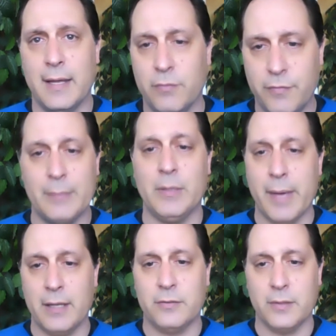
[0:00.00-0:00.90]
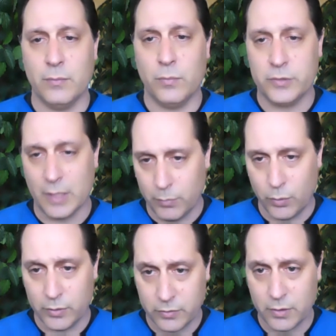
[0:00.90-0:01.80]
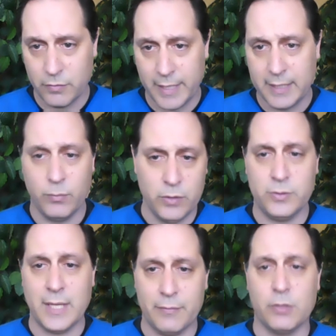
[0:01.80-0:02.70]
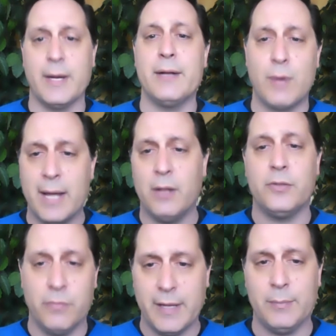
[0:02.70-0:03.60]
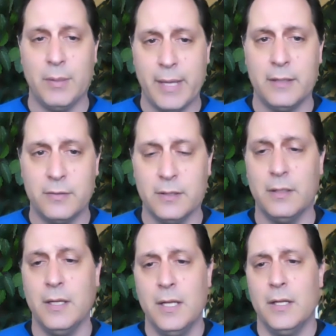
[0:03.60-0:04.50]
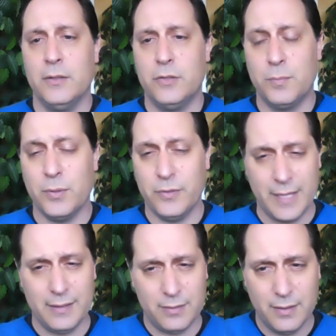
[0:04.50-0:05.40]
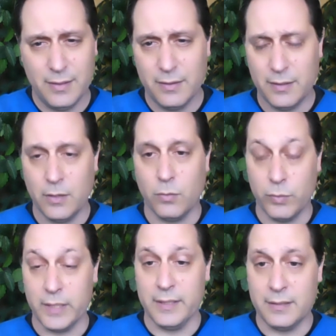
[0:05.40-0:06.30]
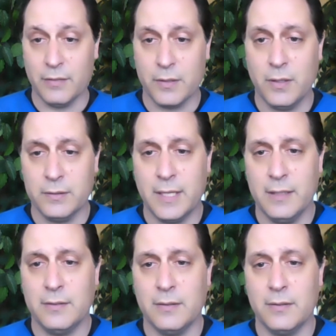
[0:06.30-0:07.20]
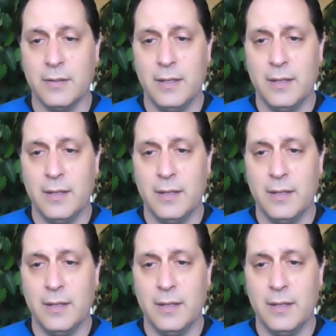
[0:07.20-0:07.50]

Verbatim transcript: In family medicine, which I'm board certified in, we used to have grand rounds in family medicine to present, you know, really difficult cases.